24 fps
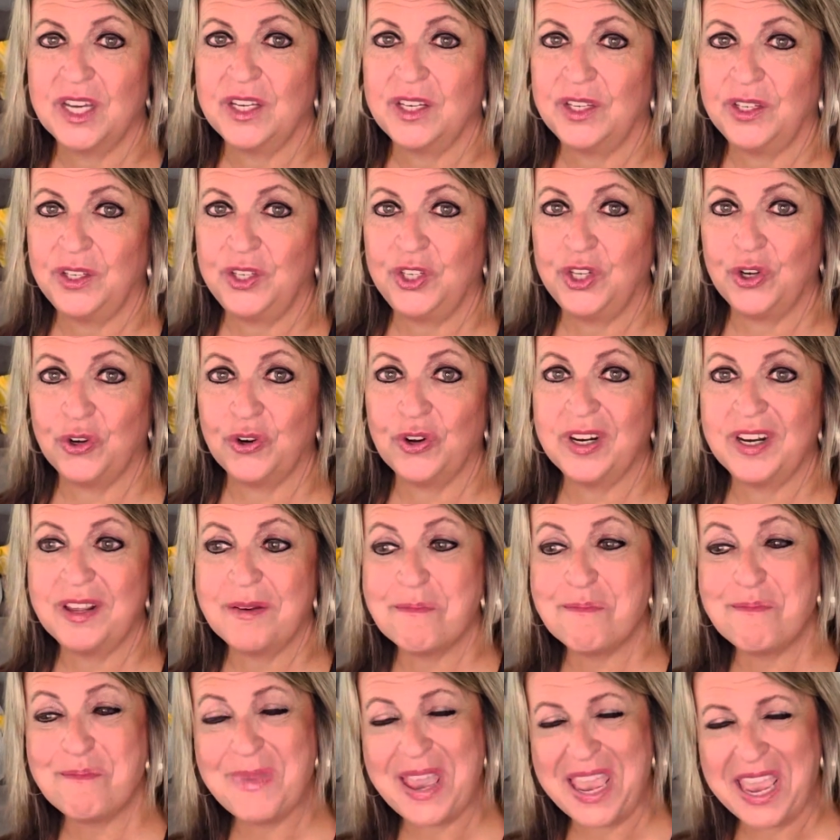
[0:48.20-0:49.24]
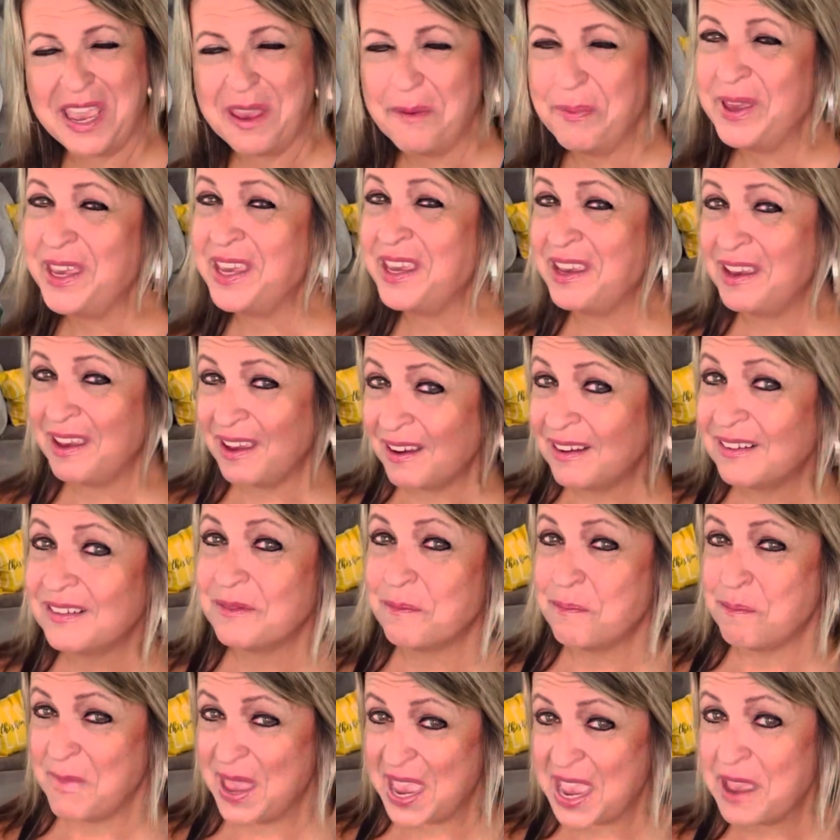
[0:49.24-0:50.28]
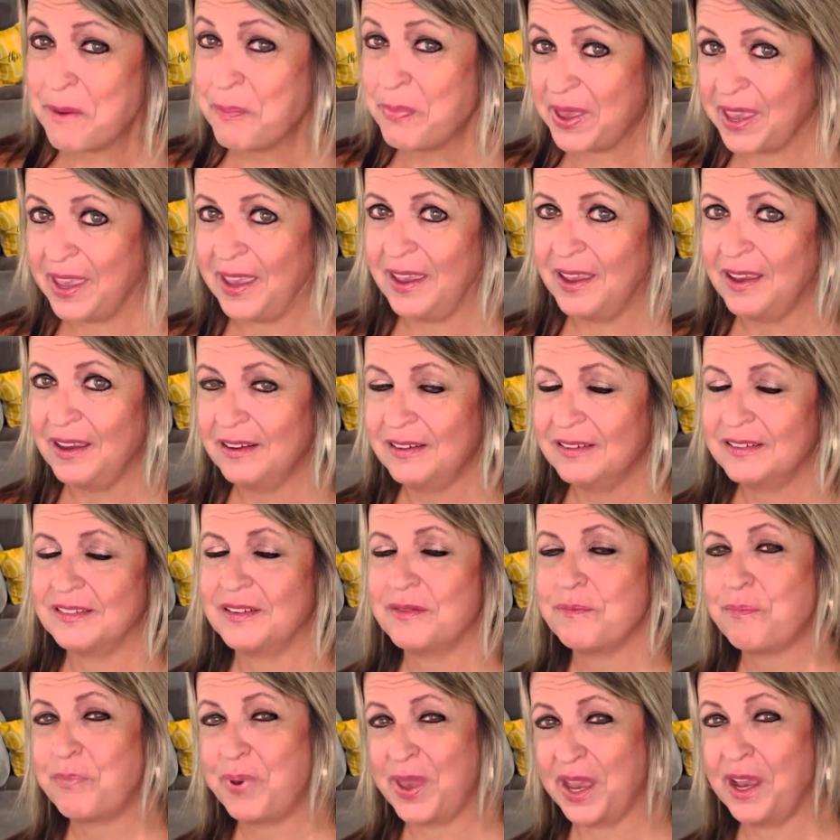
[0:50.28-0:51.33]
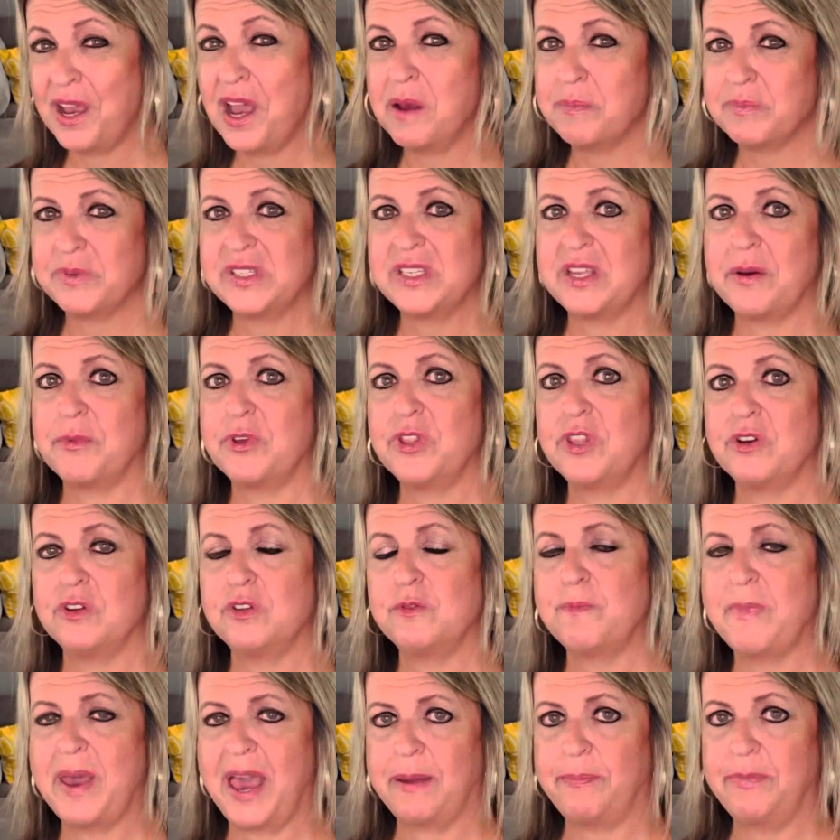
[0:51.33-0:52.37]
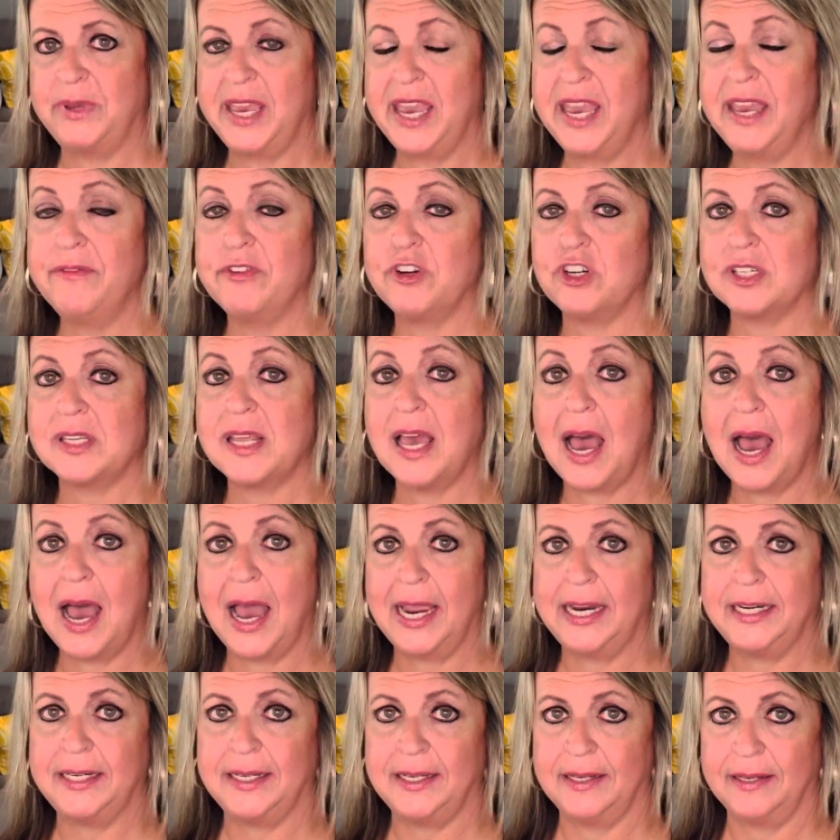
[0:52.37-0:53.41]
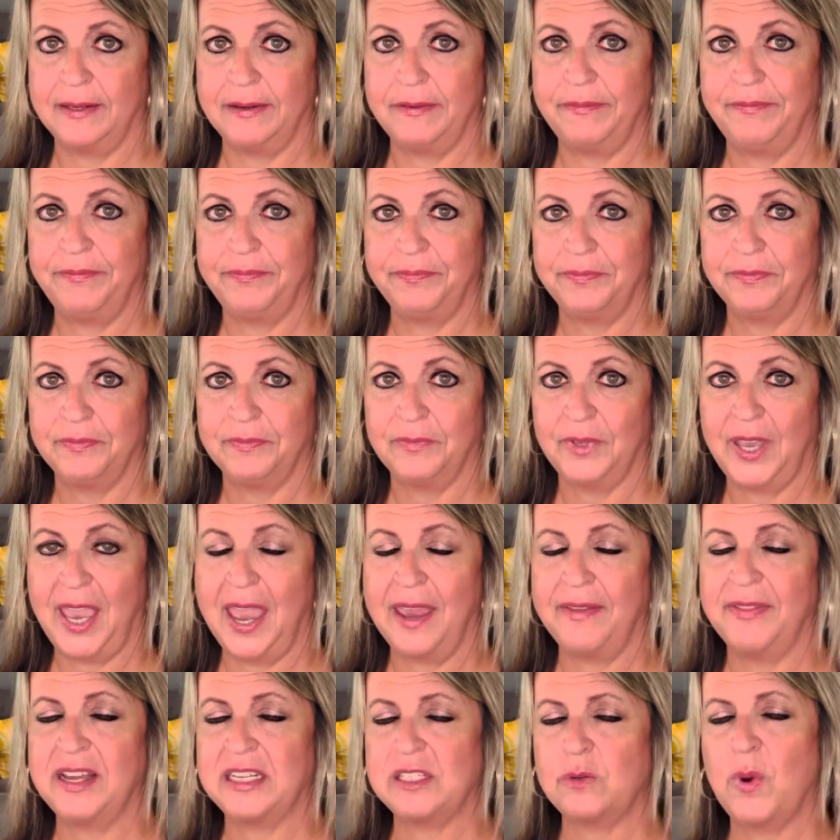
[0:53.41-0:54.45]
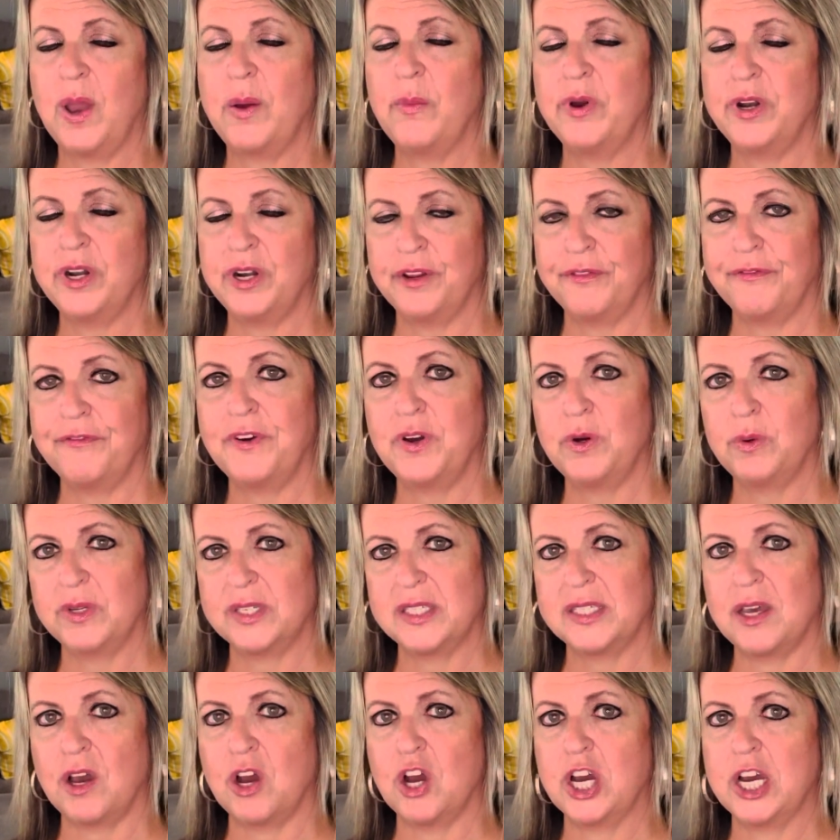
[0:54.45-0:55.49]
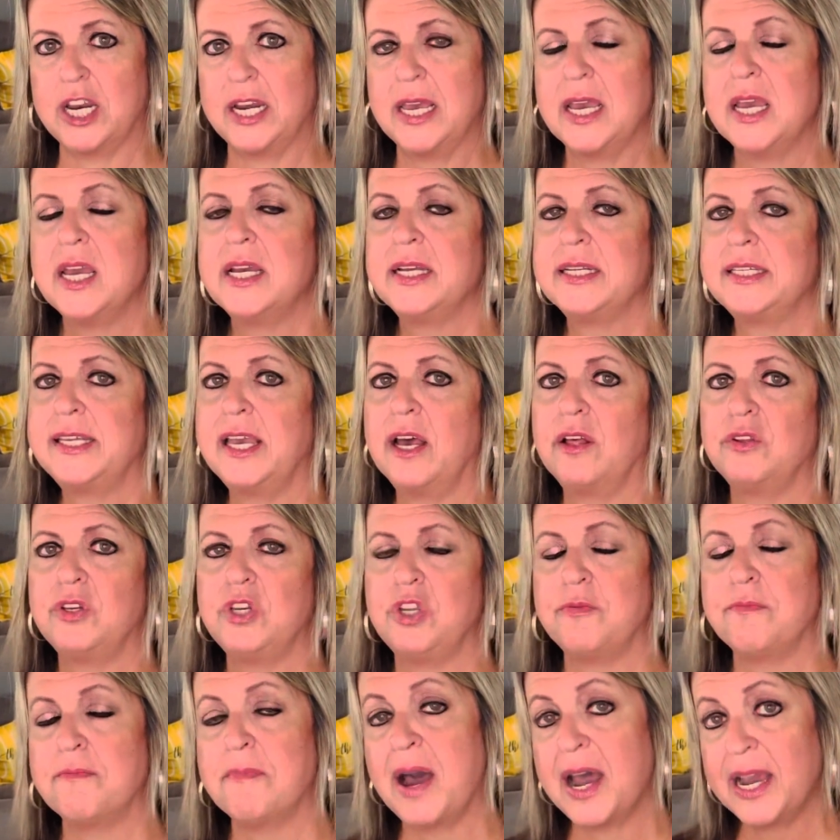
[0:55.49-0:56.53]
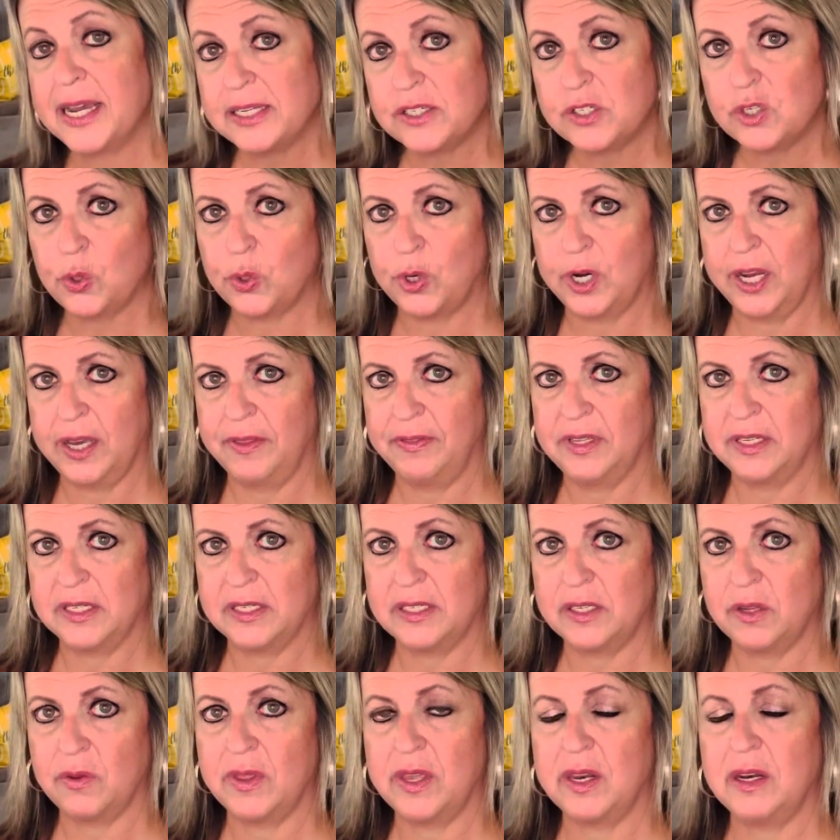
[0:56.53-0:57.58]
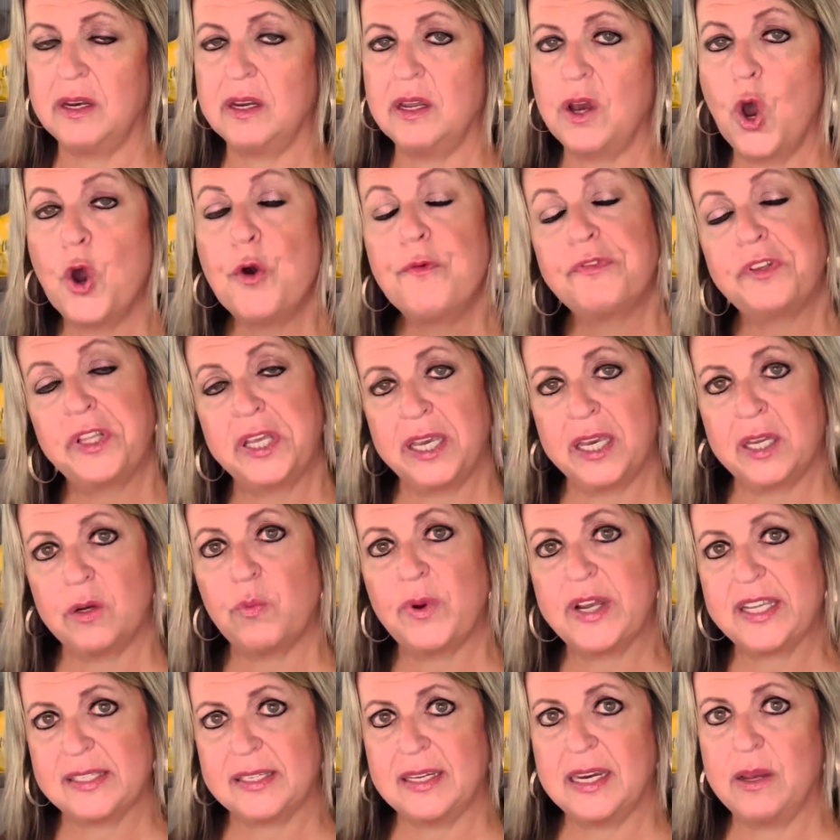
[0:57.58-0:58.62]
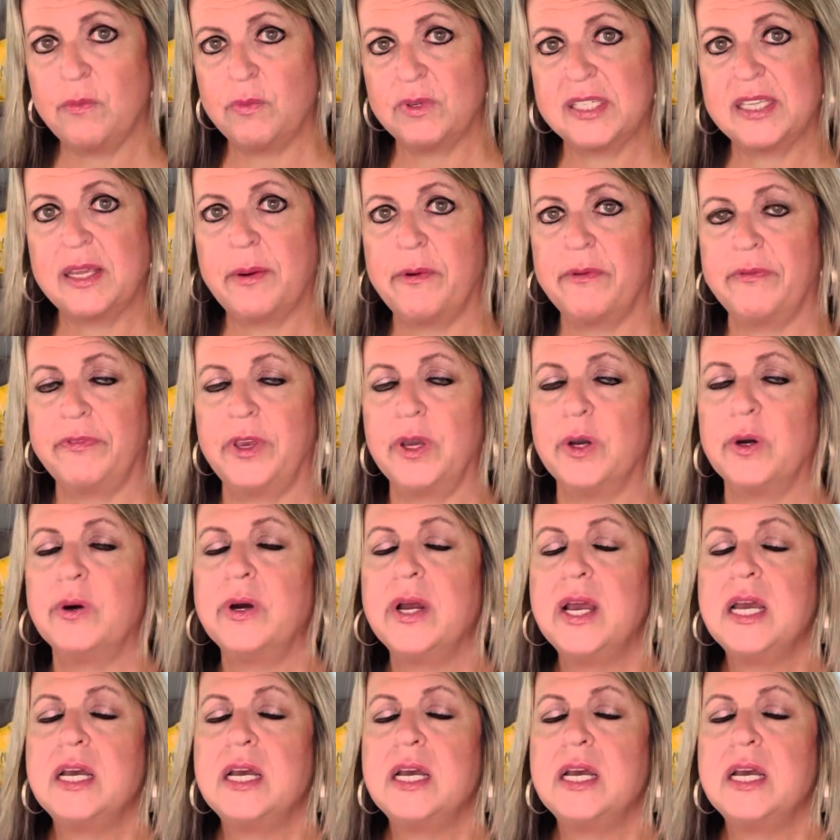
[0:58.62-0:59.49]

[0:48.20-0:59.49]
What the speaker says: you're going to maybe pick up some of those bad behaviors. I did. Okay, that's why I wanted to focus on telling you my story on this so that hopefully it can resonate with some of you.